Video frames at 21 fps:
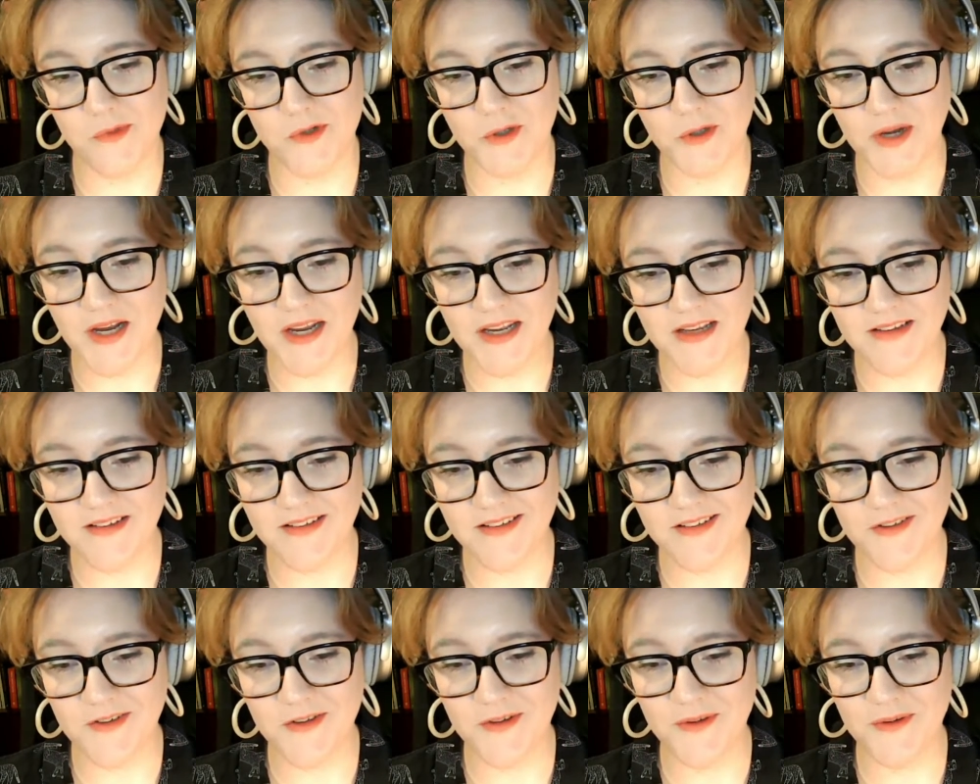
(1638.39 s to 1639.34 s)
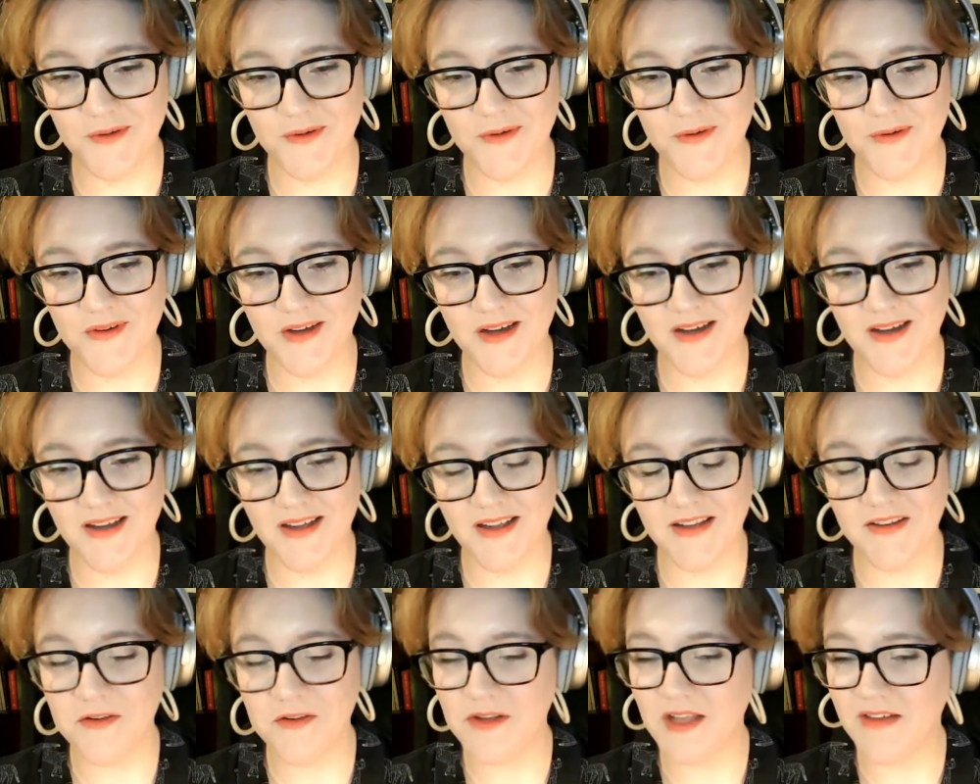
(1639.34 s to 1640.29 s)
trained to
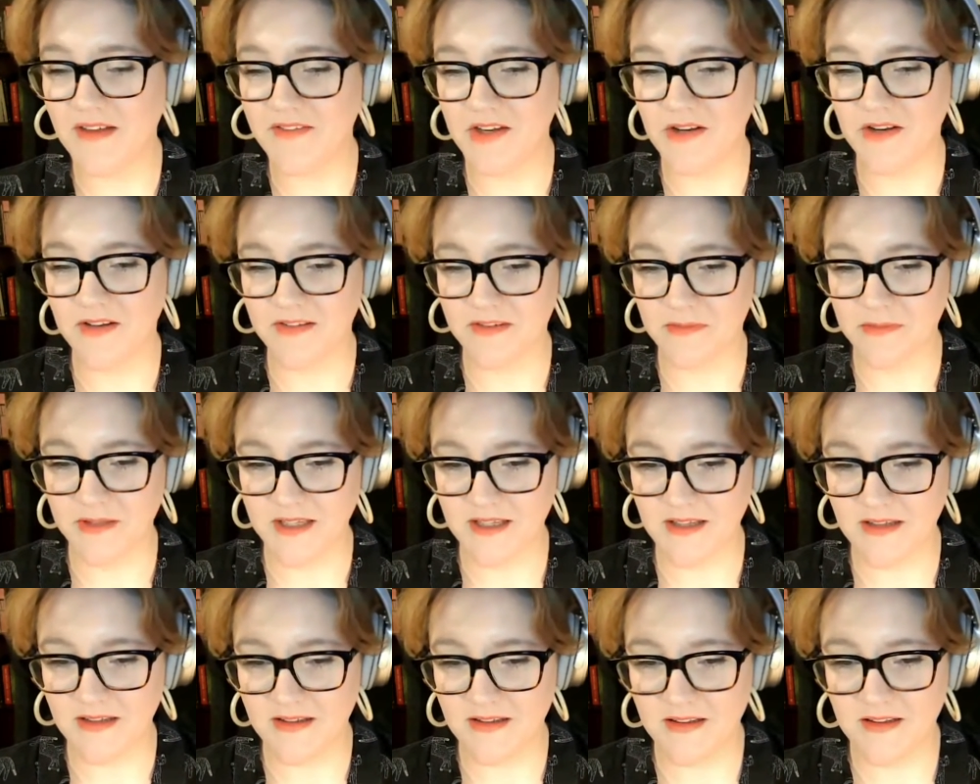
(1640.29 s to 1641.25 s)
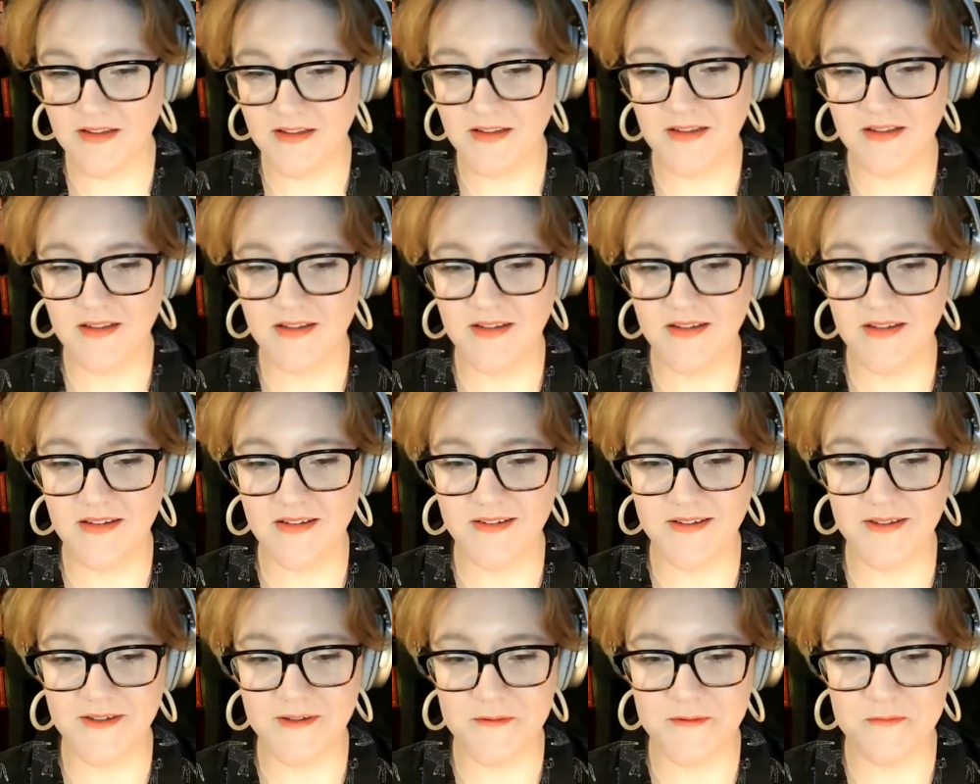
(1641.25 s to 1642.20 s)
handle having to explain
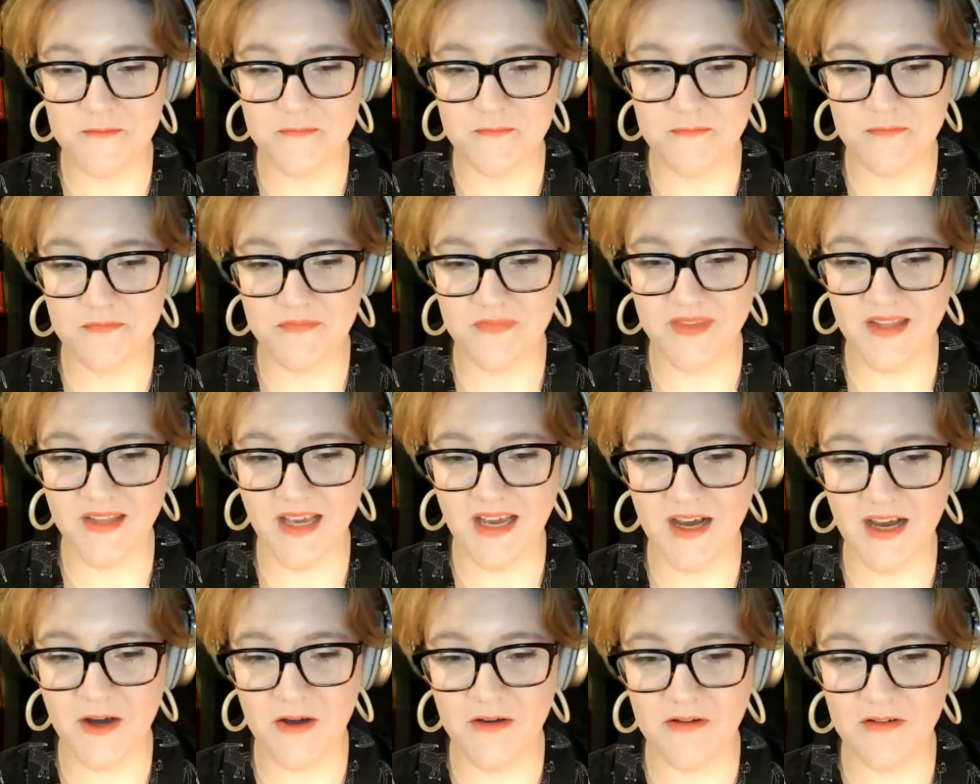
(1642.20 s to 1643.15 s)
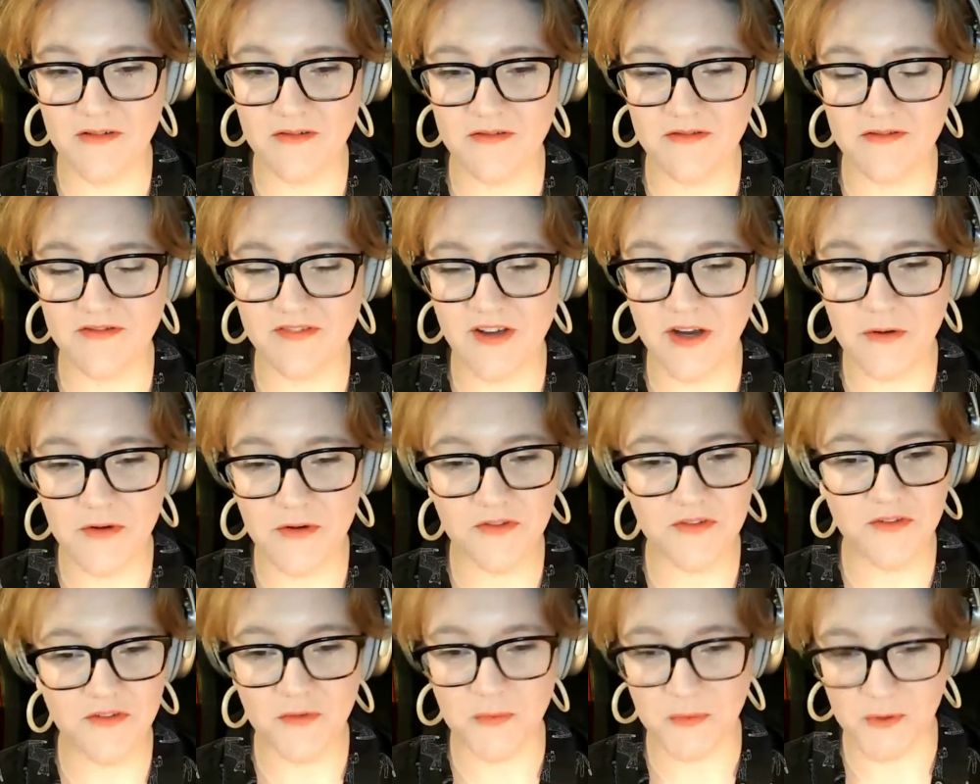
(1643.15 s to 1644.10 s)
how
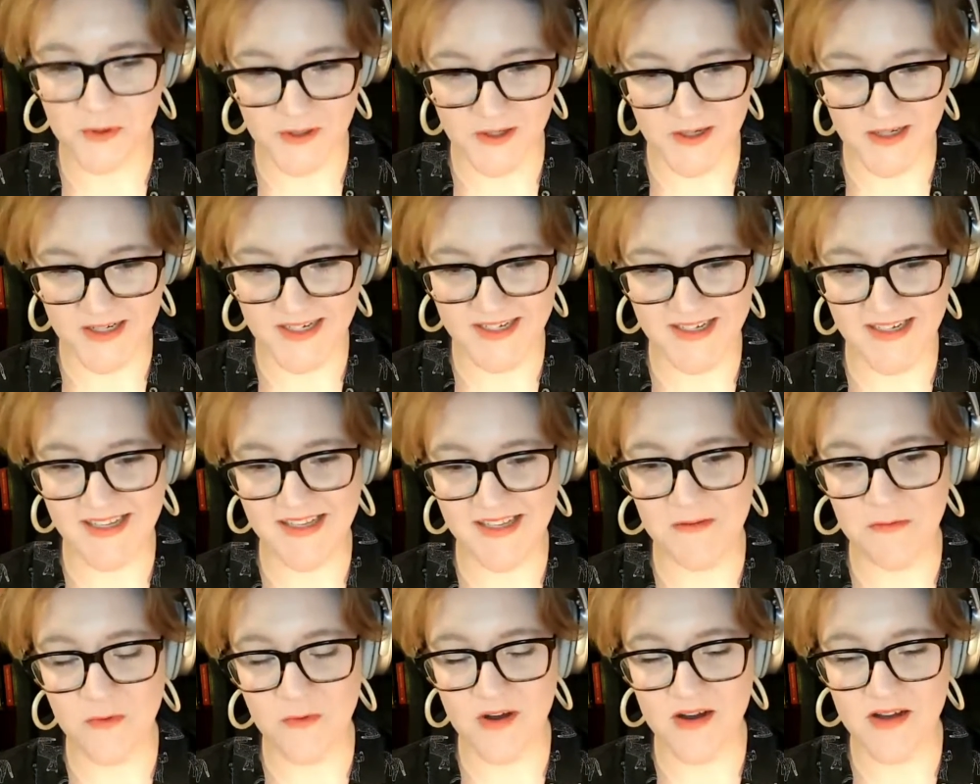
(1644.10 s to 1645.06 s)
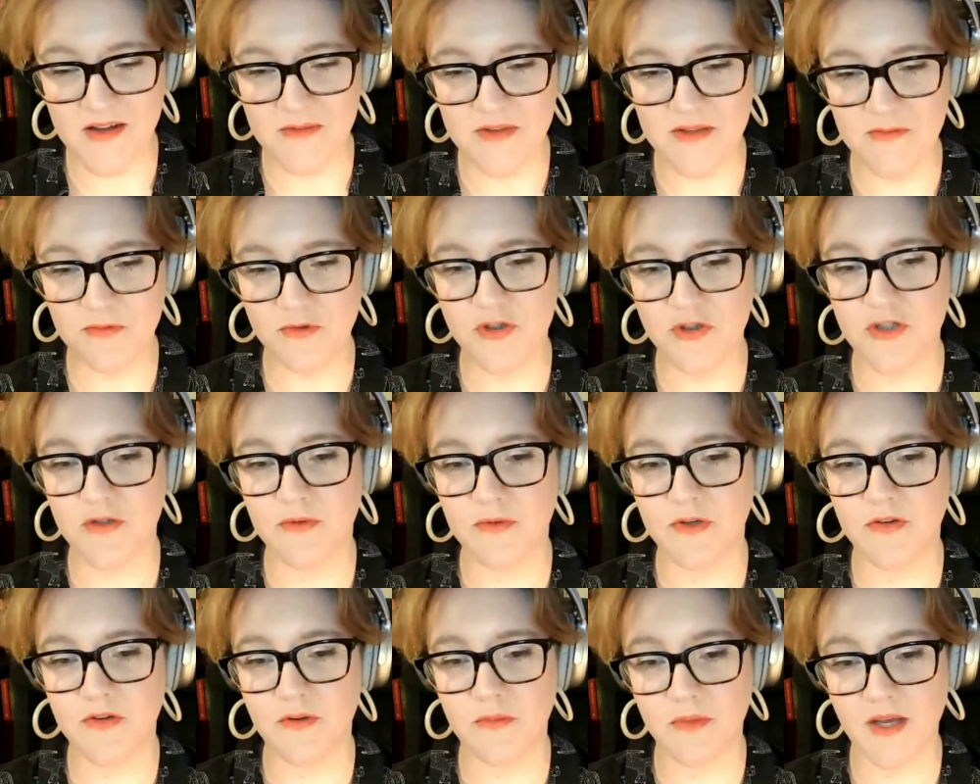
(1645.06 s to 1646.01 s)
viruses work and why people should
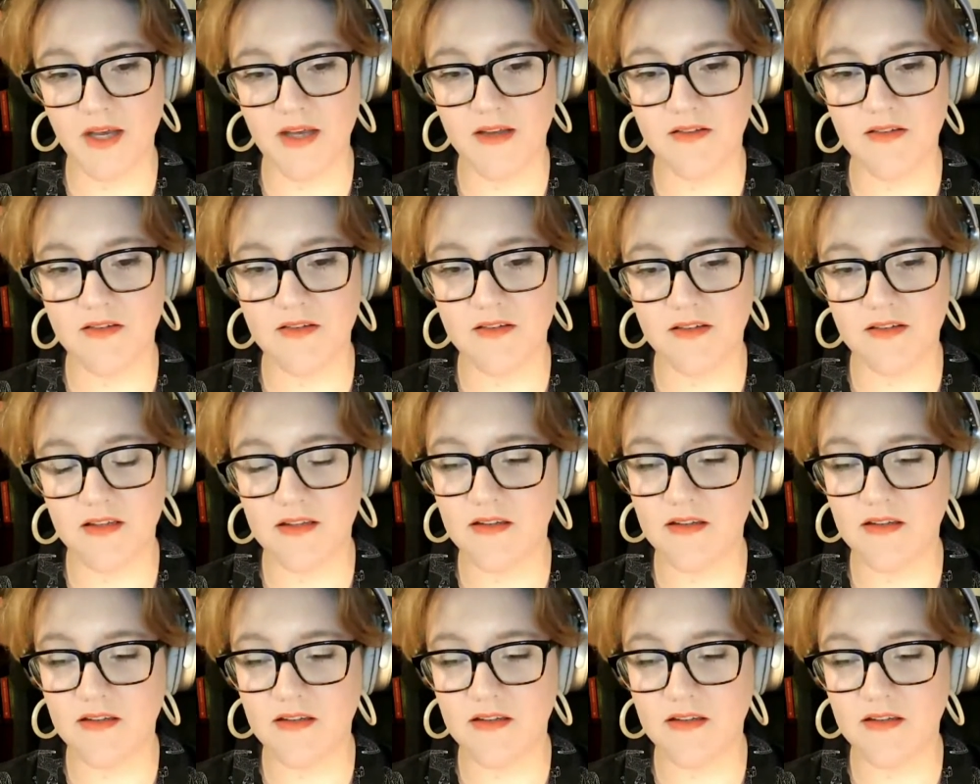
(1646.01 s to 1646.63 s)
wear their masks.